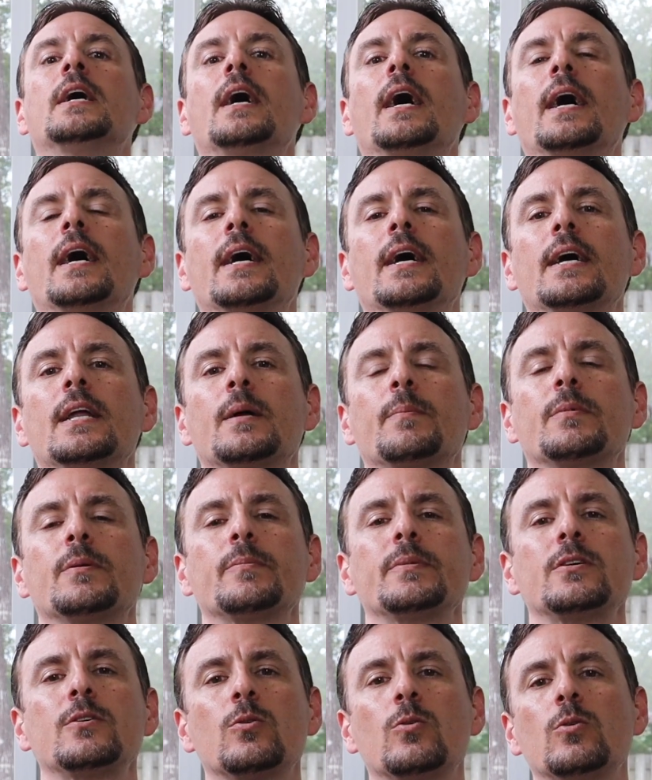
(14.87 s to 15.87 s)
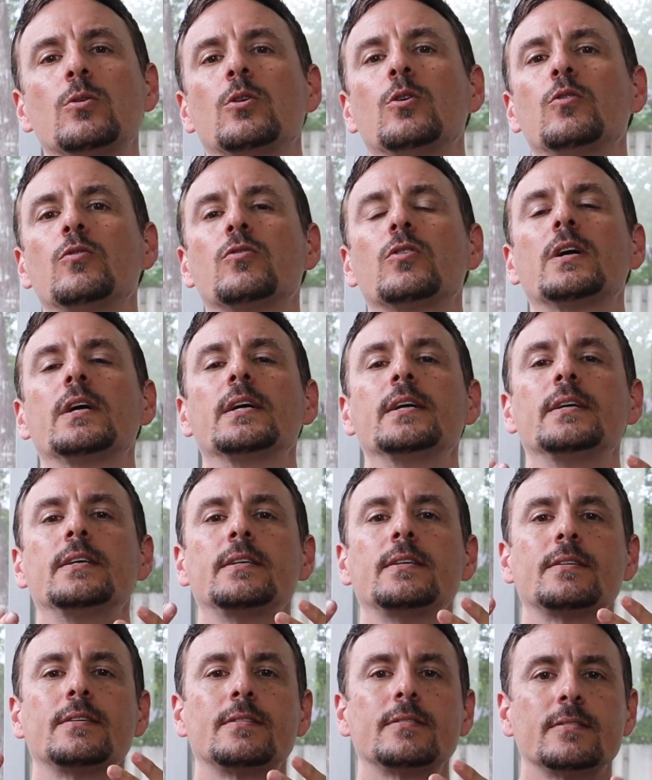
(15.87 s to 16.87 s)
And I'm going to be going over
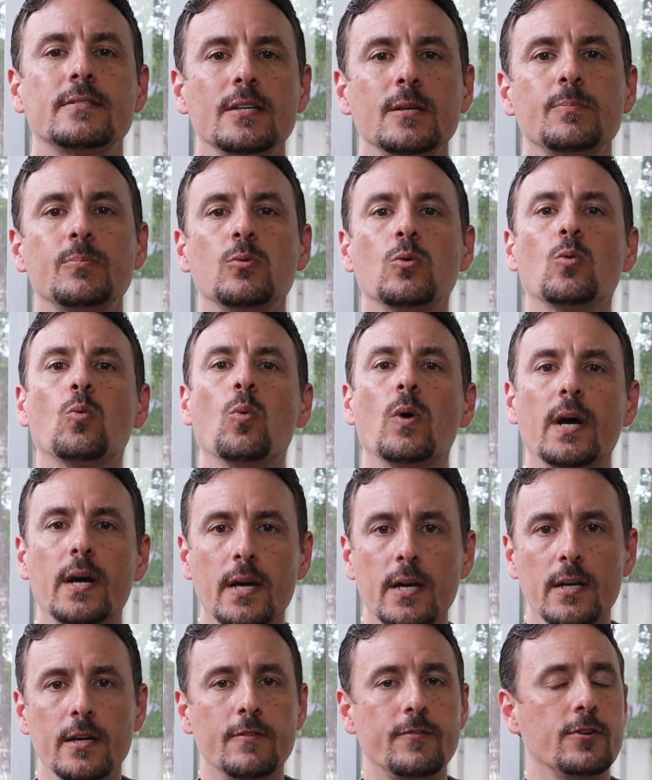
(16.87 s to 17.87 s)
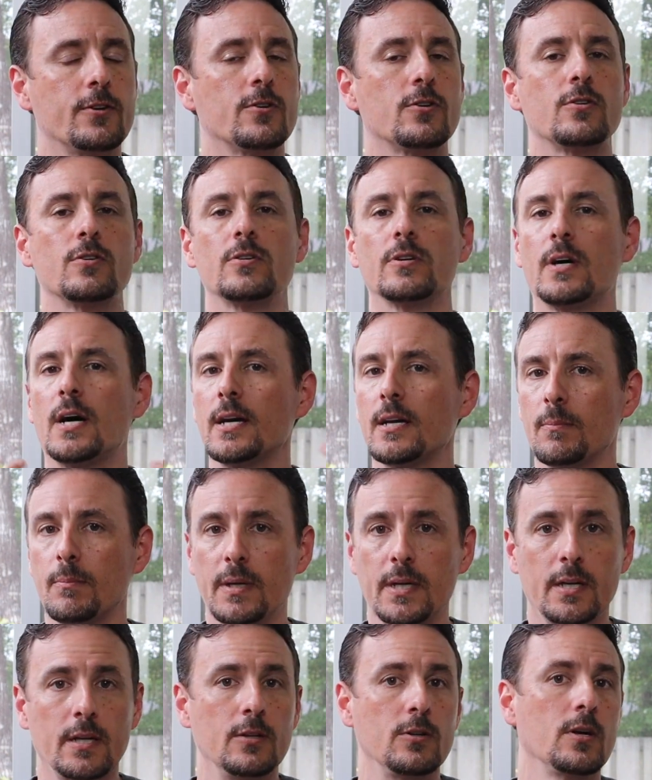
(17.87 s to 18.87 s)
a simple way if you're like
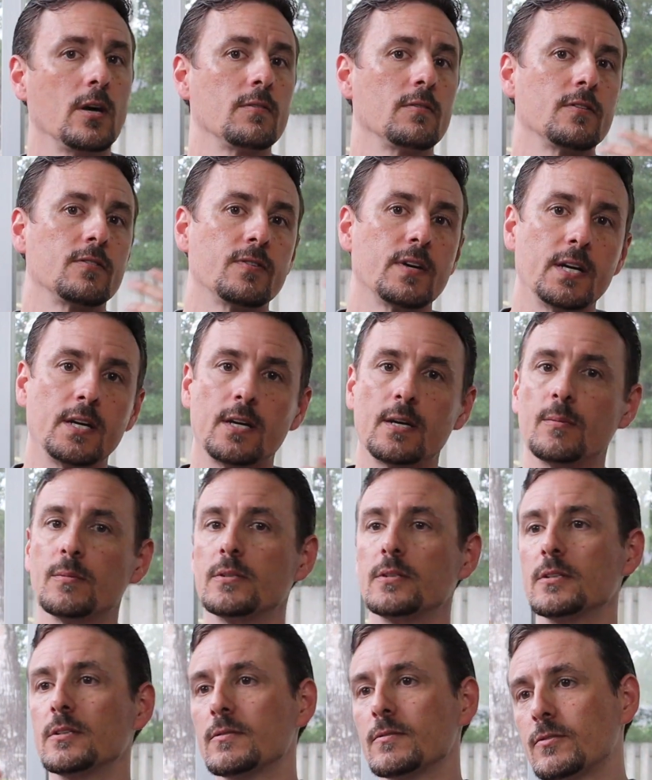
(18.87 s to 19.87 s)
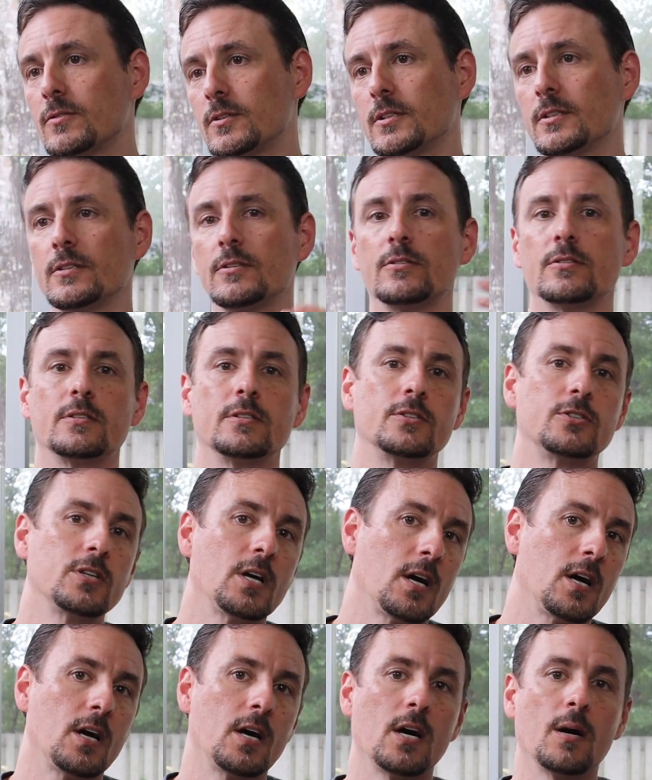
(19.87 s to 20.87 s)
me and you have a family and friends and a
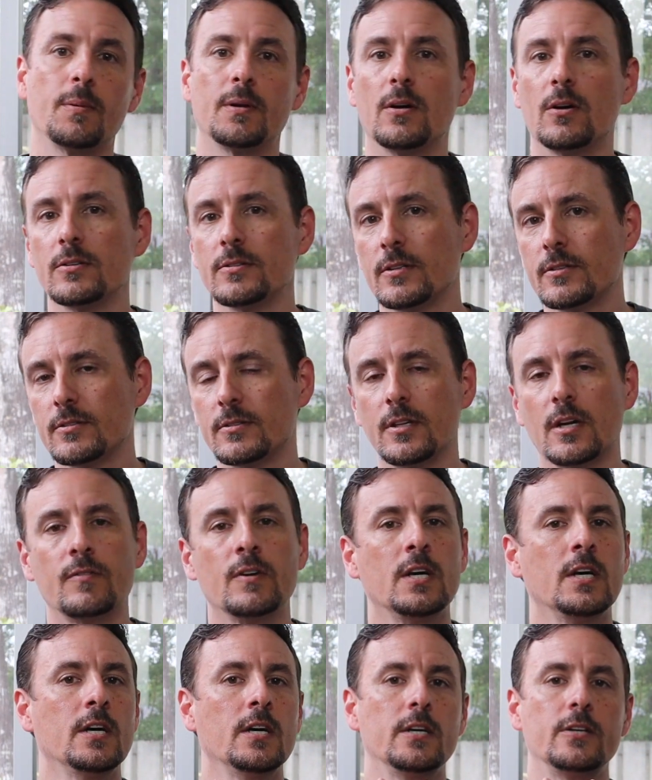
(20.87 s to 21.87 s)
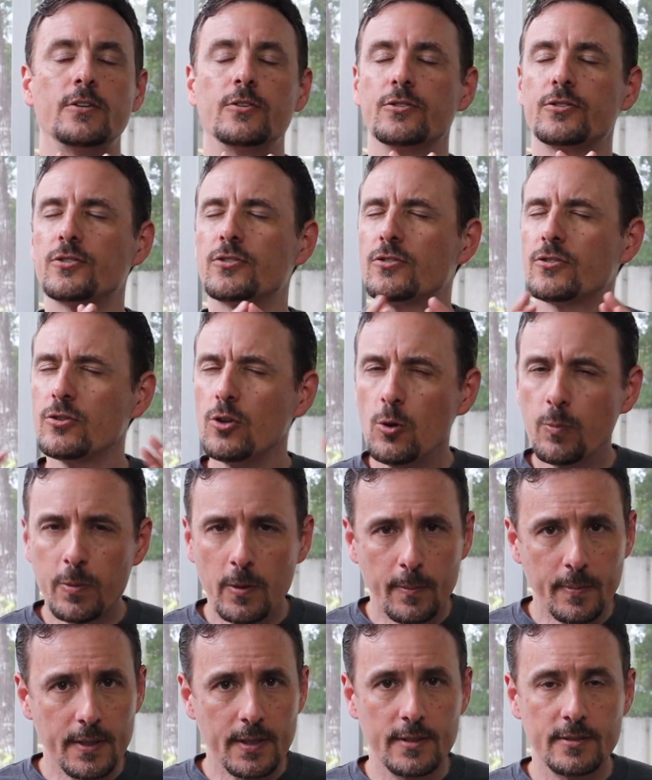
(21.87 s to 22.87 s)
job and all this other stuff, you're super
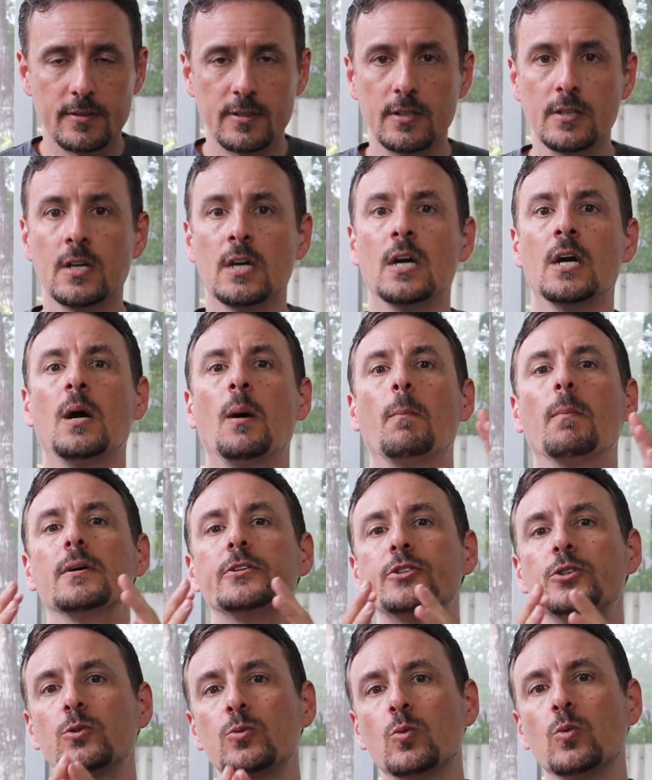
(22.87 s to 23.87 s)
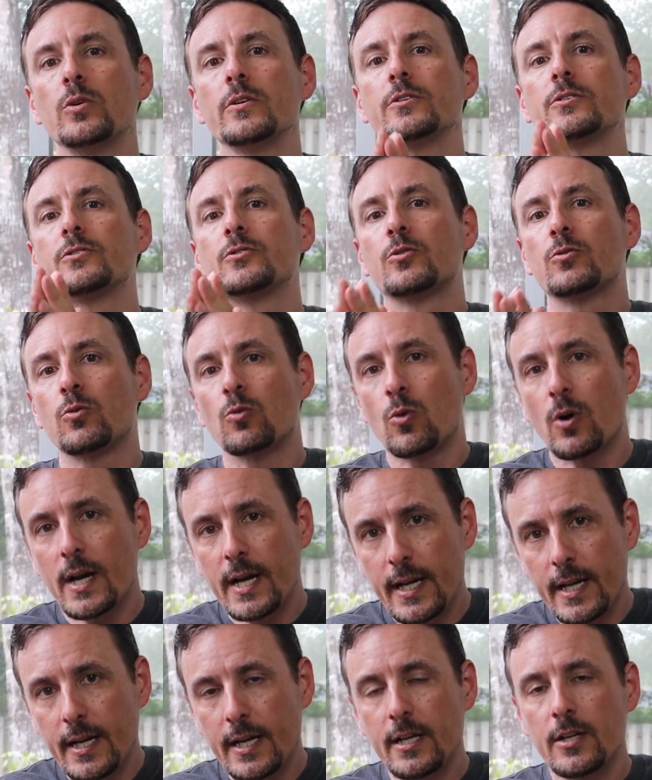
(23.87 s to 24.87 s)
busy, but you want to
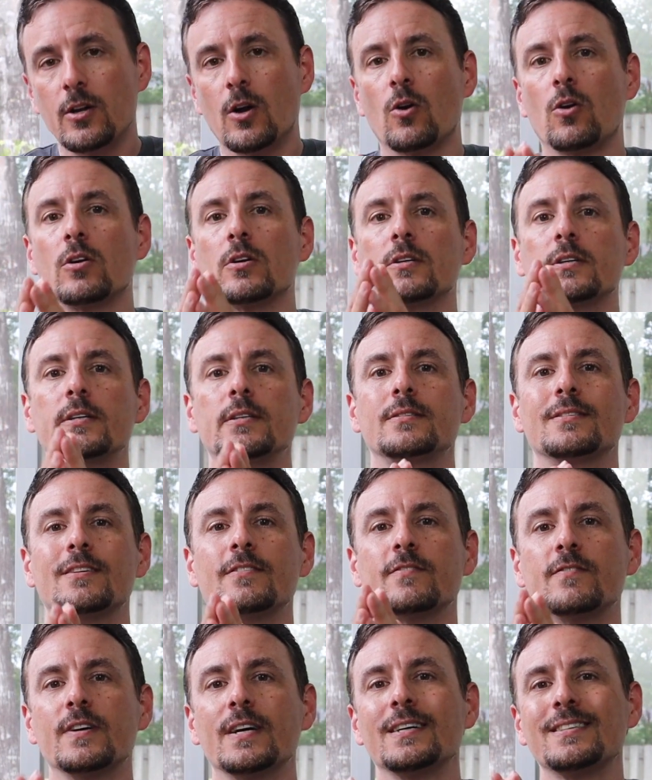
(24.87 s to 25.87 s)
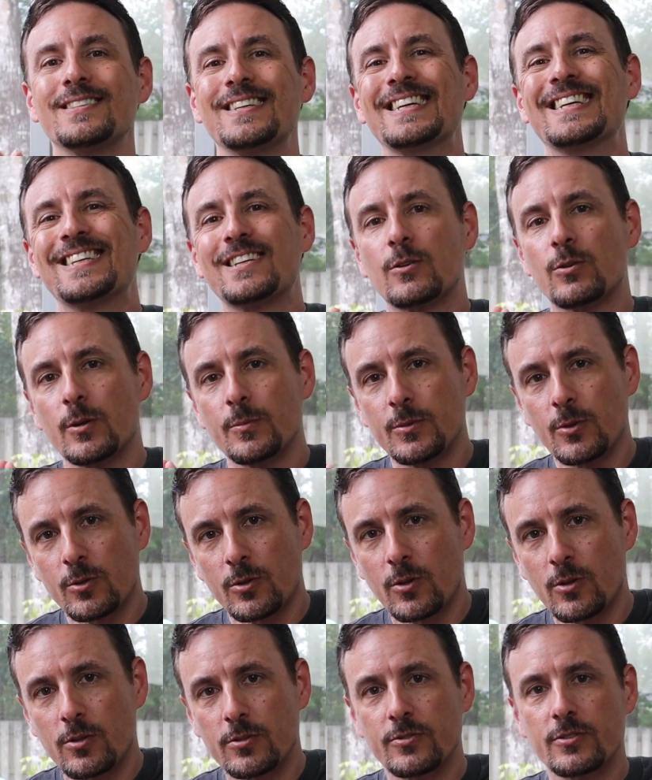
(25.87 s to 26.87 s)
trade or at least invest in
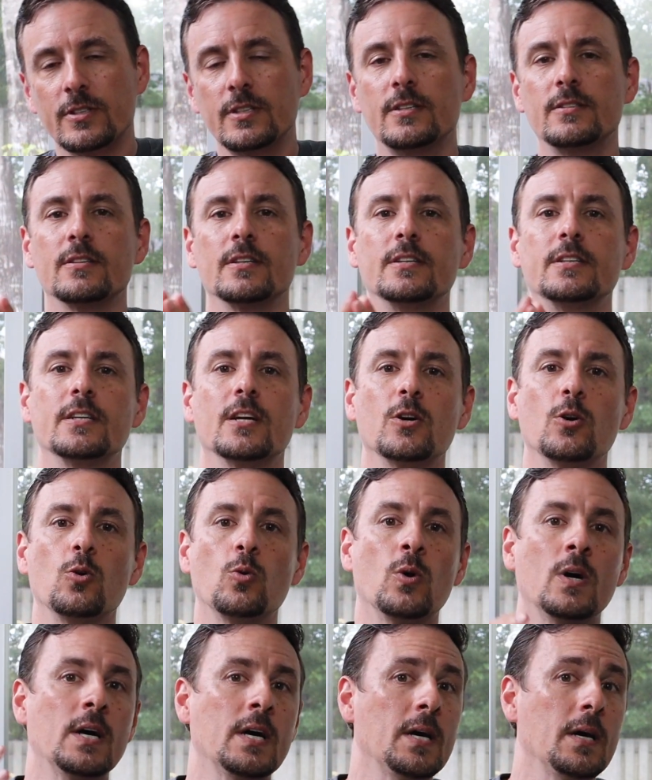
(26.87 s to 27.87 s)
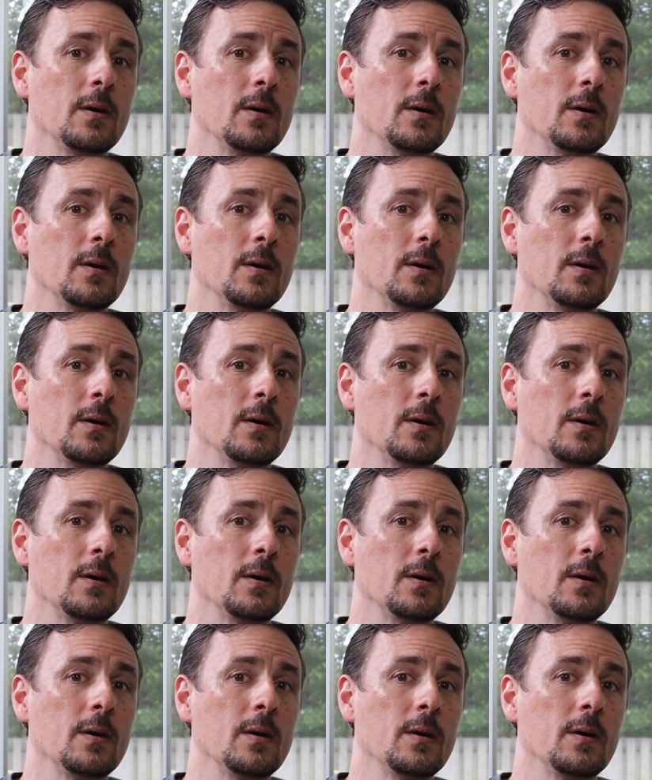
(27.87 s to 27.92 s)
cryptocurrencies and know,